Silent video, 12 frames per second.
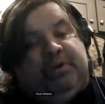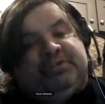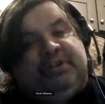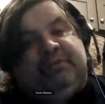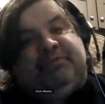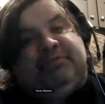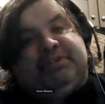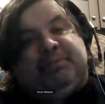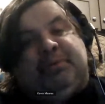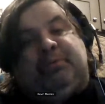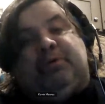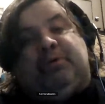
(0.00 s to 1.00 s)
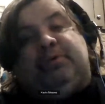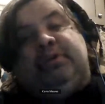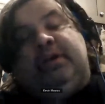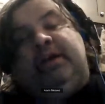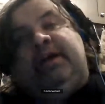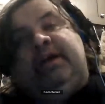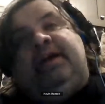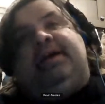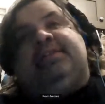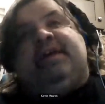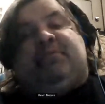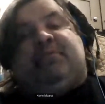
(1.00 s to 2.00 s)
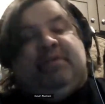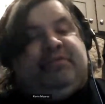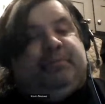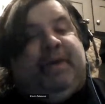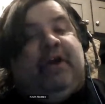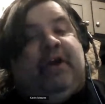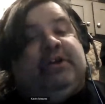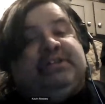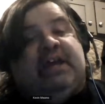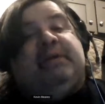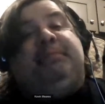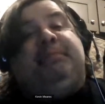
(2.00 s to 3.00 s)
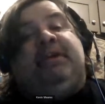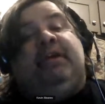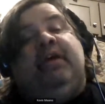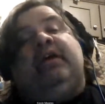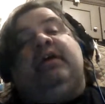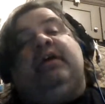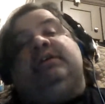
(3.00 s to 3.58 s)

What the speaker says: Wonders of the Invisible World that Reverend Parris had